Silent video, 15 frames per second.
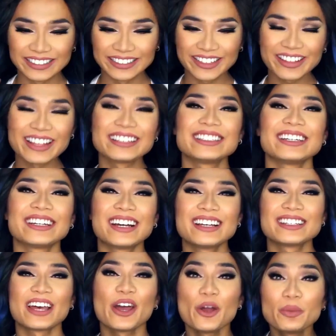So that's it,
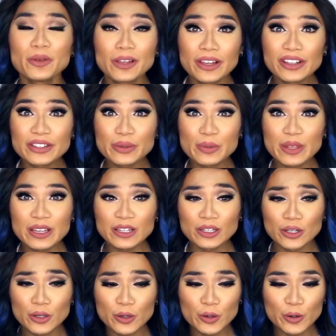guys. I hope you learned something new.
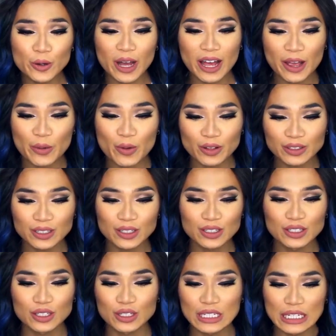I
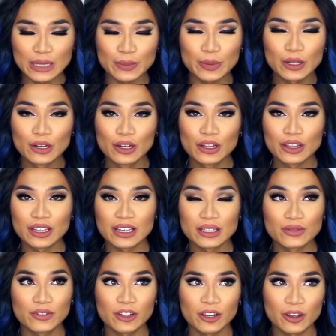wanted to keep this
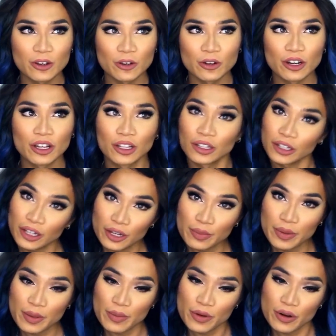video a little
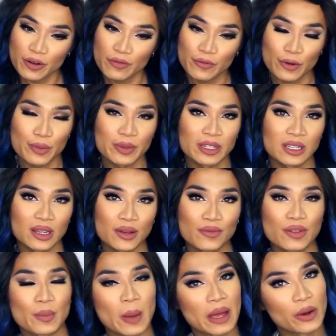bit more informative
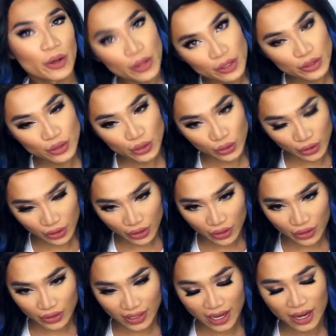than my other
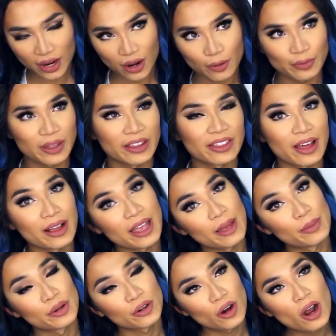tutorials. I hope that
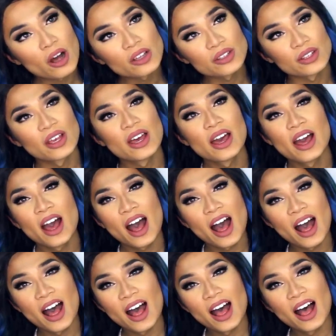came across,
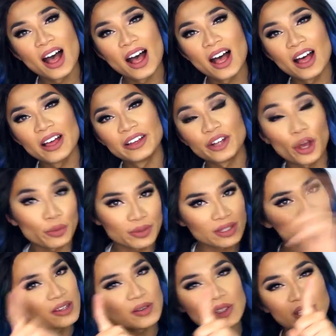and hope to
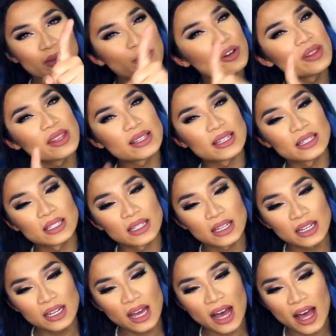see you in Summer in the
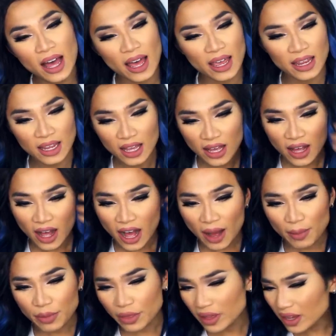City. I
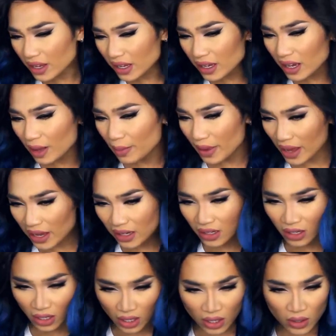I'm thinking I might
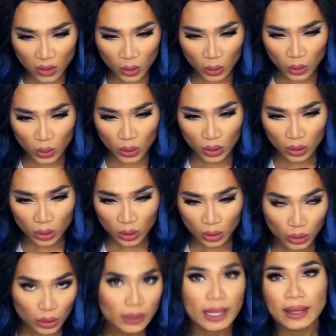go
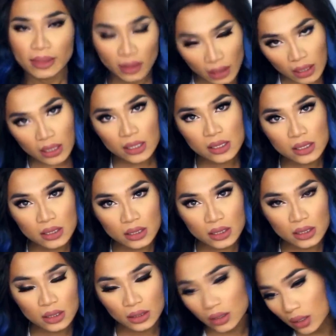like this,
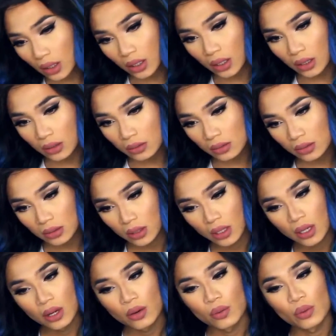you know,
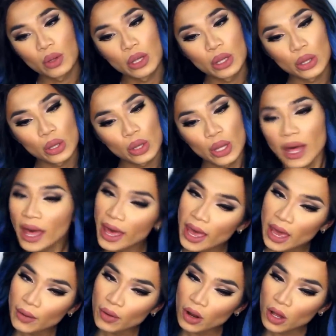with
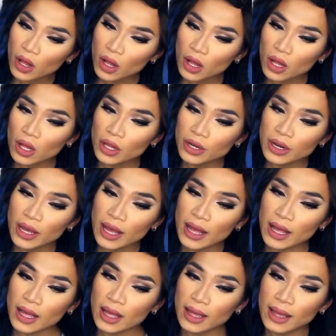hair on
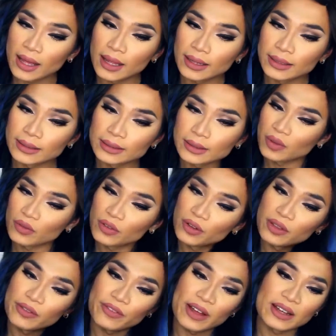and fill
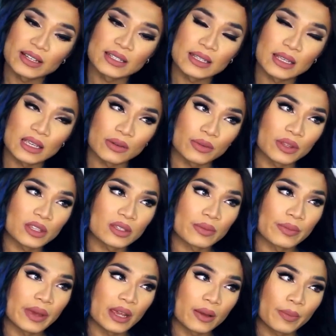the fantasy with some
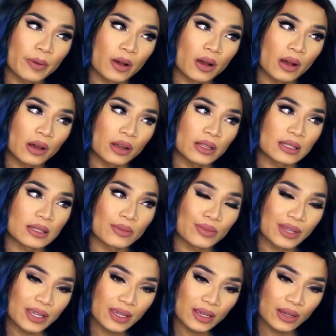makeup on and some
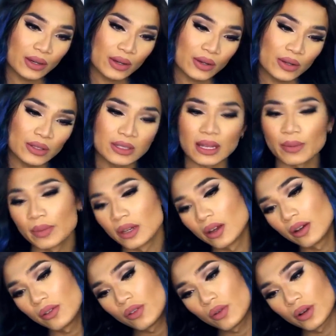heels. Let me know
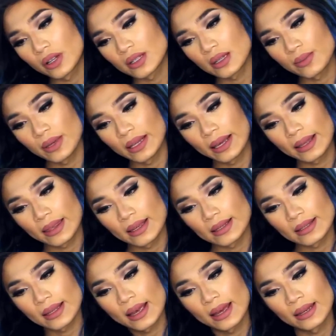if you want to see me like
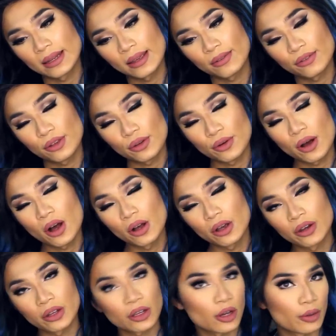this and if you are
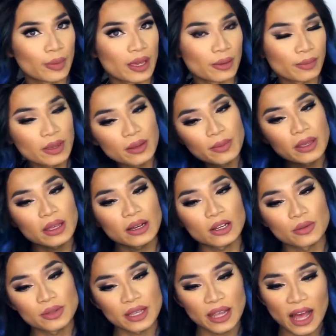gonna come and meet me and
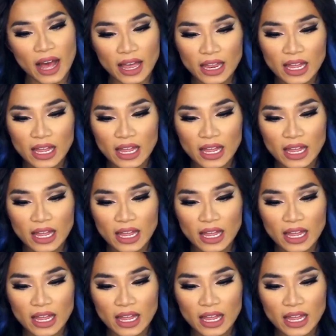come say hi,